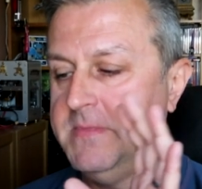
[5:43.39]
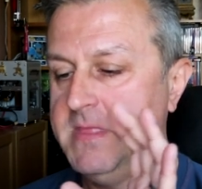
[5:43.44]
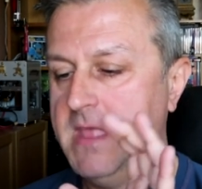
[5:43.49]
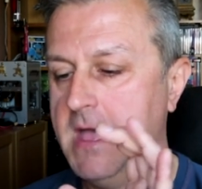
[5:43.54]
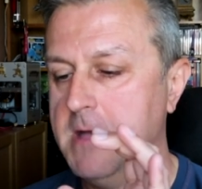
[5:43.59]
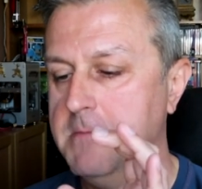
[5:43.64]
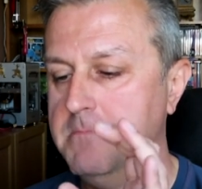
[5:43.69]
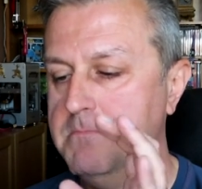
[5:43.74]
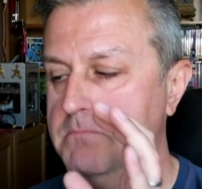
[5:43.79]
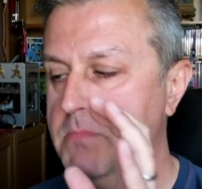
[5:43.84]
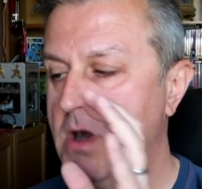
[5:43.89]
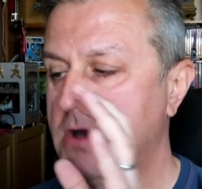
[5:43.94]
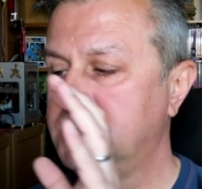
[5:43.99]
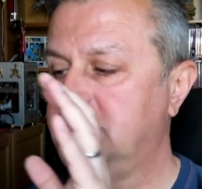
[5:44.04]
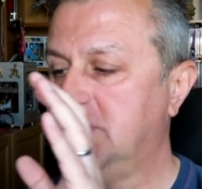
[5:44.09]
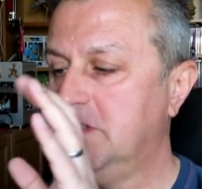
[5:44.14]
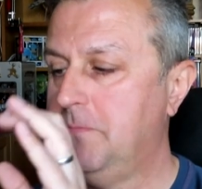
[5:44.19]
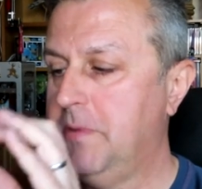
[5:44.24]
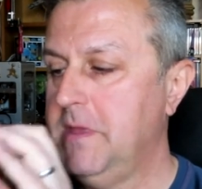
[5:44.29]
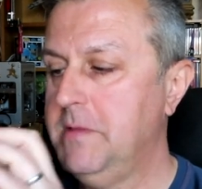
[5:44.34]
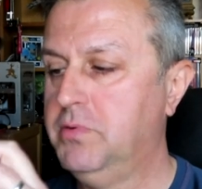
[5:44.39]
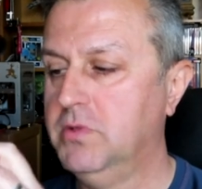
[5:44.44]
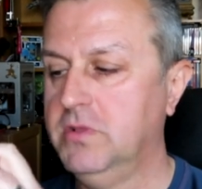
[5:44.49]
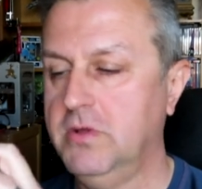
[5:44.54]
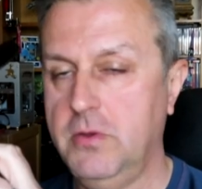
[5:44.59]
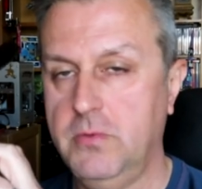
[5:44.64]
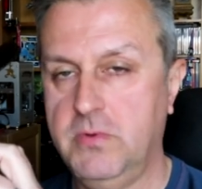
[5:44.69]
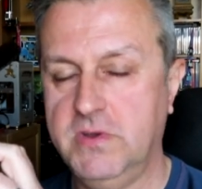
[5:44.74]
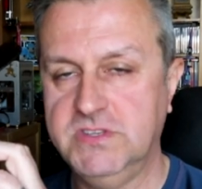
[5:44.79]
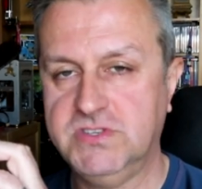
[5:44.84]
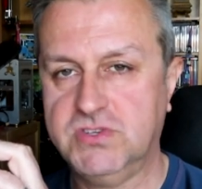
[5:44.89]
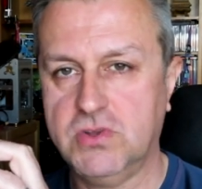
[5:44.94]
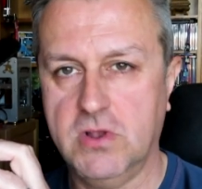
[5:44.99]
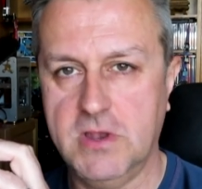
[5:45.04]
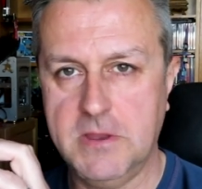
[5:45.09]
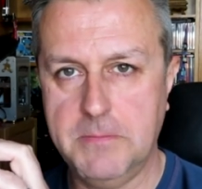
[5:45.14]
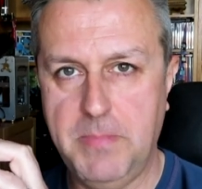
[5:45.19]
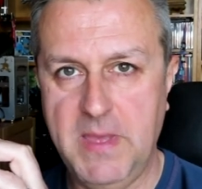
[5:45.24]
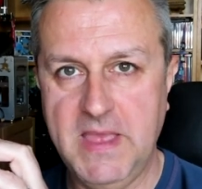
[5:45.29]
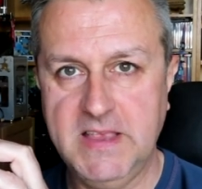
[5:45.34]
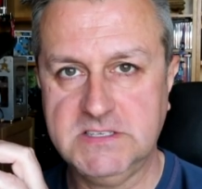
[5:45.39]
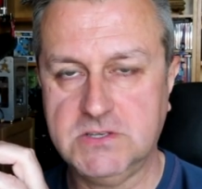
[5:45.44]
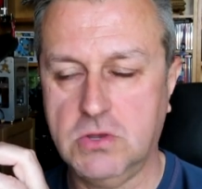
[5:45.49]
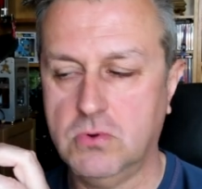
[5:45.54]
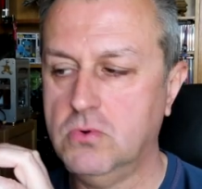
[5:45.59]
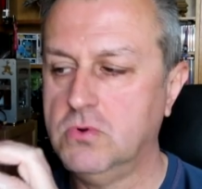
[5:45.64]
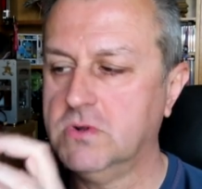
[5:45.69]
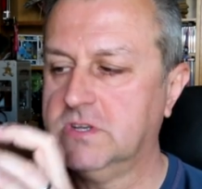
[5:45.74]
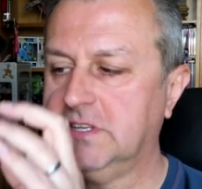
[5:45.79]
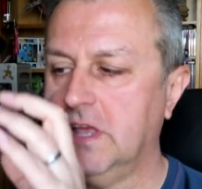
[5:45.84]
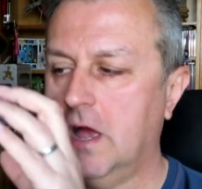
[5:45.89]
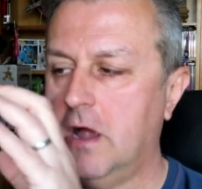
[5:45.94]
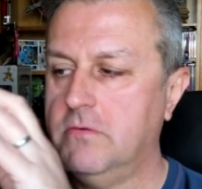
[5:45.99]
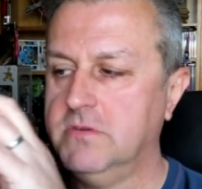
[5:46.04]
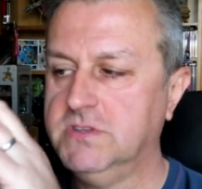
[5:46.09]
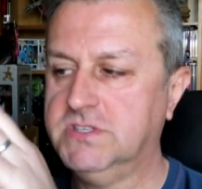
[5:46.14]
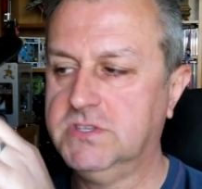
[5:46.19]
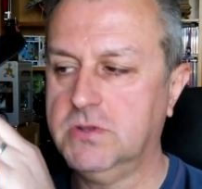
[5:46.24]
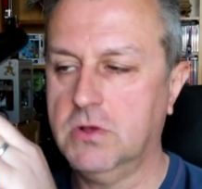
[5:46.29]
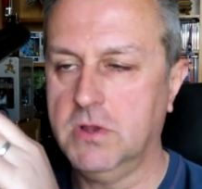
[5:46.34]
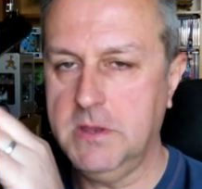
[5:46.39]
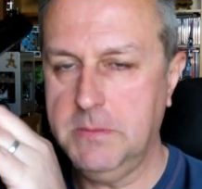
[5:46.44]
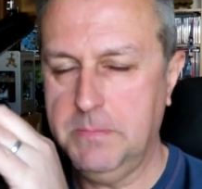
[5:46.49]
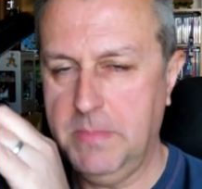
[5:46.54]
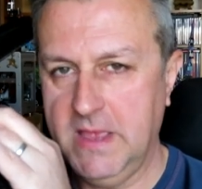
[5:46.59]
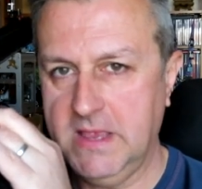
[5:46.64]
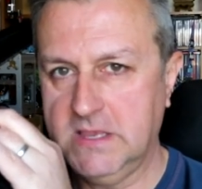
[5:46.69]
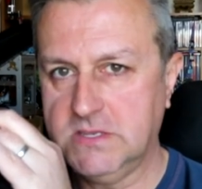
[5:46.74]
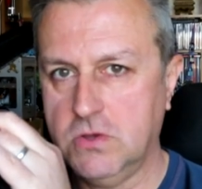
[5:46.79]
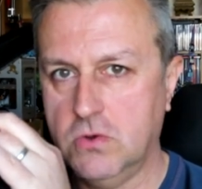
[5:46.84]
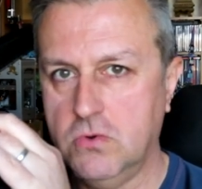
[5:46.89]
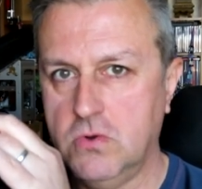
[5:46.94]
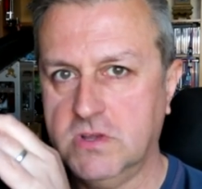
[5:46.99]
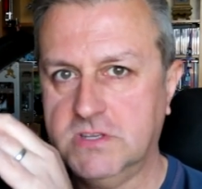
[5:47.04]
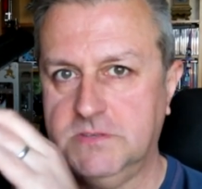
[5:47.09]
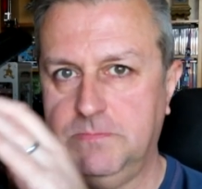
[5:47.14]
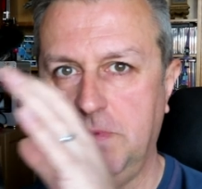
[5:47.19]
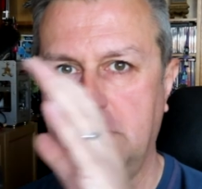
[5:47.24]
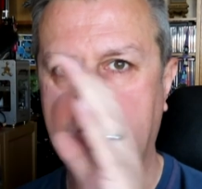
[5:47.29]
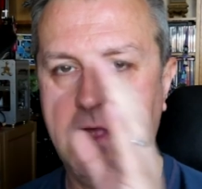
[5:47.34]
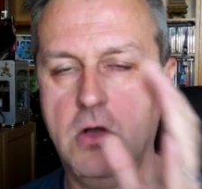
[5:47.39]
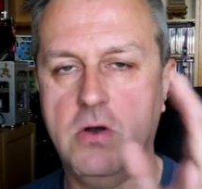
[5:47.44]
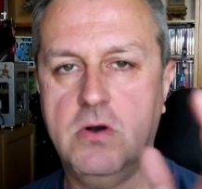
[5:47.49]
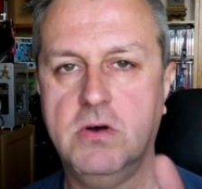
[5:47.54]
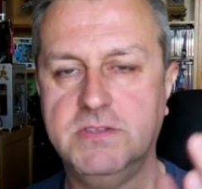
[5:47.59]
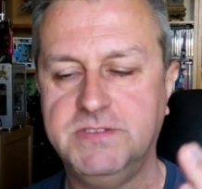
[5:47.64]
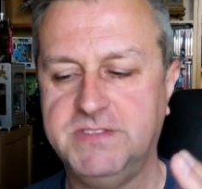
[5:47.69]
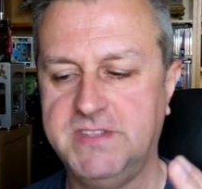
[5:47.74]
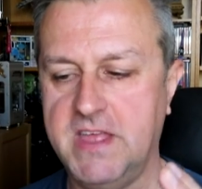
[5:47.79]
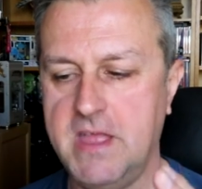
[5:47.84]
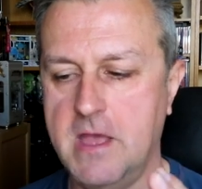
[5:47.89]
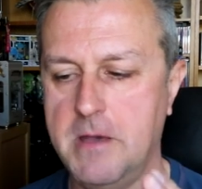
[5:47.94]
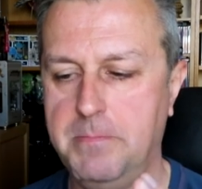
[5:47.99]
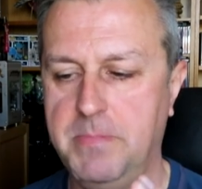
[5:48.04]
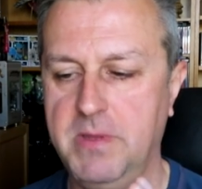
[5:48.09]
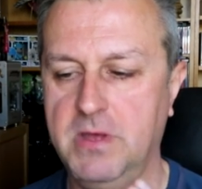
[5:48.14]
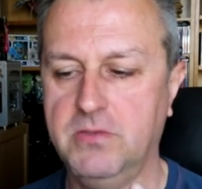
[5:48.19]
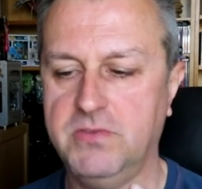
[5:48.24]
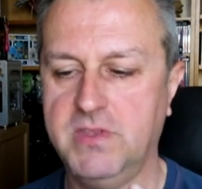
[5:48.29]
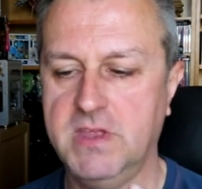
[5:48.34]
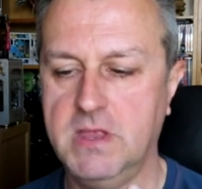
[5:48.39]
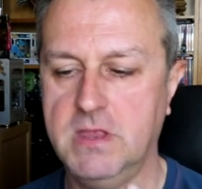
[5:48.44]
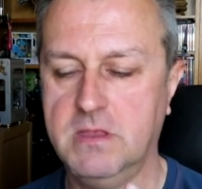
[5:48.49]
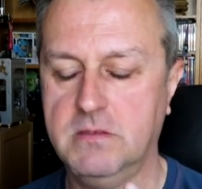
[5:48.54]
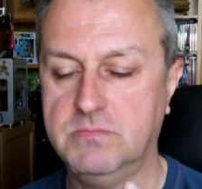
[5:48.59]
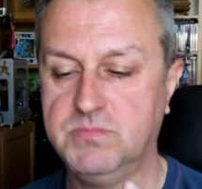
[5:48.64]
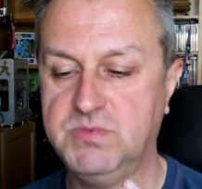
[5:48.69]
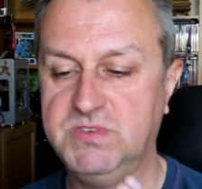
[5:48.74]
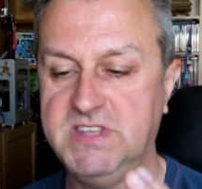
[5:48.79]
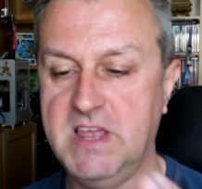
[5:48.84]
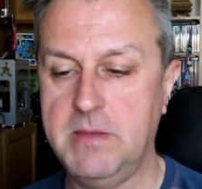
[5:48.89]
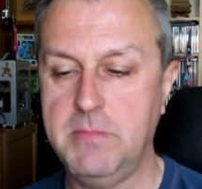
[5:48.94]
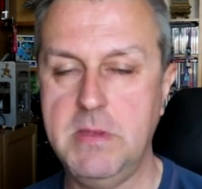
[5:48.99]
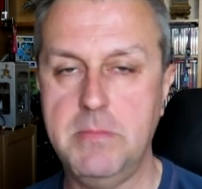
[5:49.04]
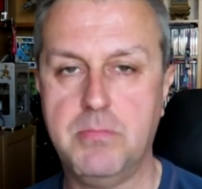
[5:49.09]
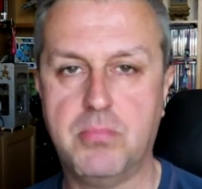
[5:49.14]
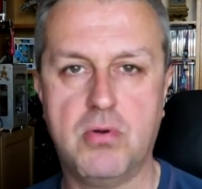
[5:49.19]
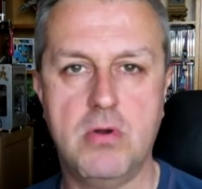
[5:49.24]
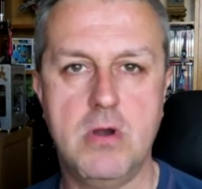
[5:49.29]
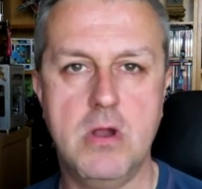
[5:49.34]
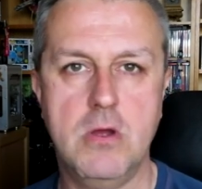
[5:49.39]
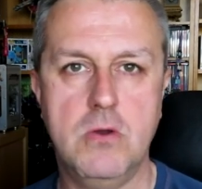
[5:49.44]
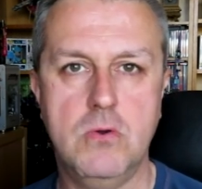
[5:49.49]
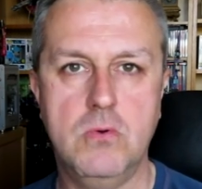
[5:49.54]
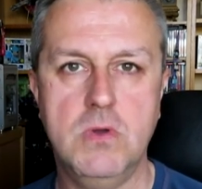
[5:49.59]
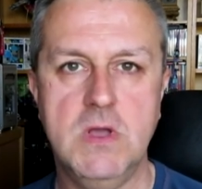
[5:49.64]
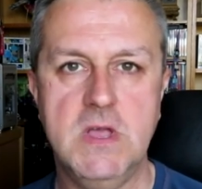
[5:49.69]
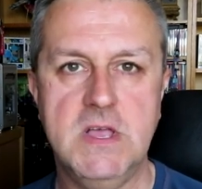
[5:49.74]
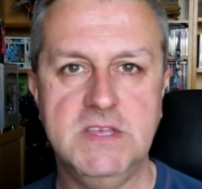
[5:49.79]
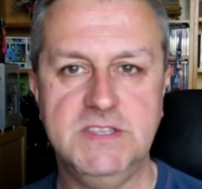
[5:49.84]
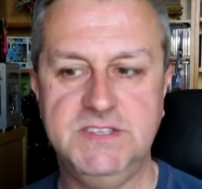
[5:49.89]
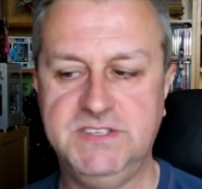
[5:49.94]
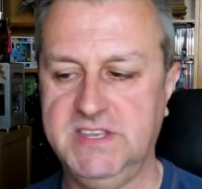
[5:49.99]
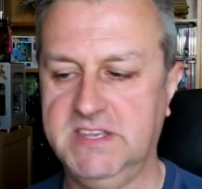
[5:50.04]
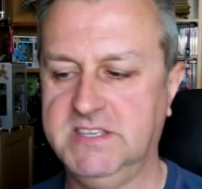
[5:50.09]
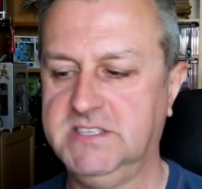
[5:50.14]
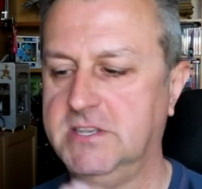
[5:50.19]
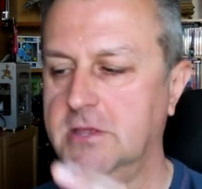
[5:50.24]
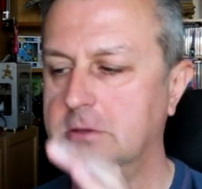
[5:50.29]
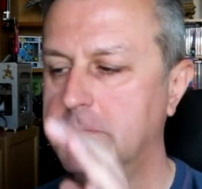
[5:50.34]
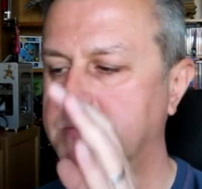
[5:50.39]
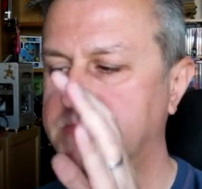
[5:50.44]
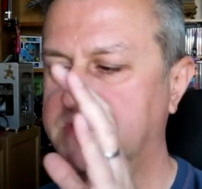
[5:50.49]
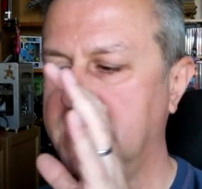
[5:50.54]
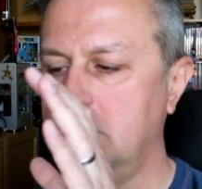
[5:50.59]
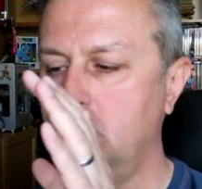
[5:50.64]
Now, most of the people who are installing Pixhawks are installing Pixhawks because they are building semi-pro systems.